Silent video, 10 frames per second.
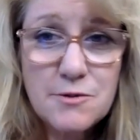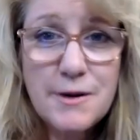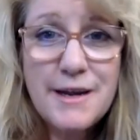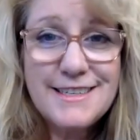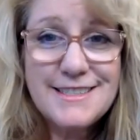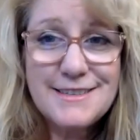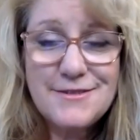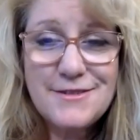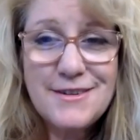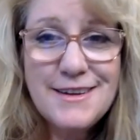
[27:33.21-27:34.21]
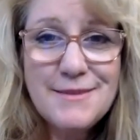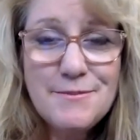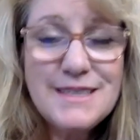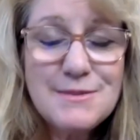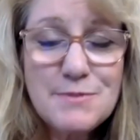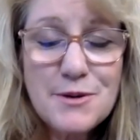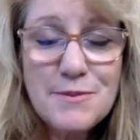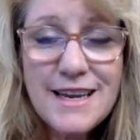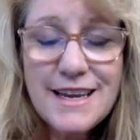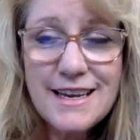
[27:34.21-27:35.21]
range of beats per
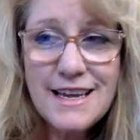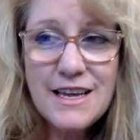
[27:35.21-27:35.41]
minute.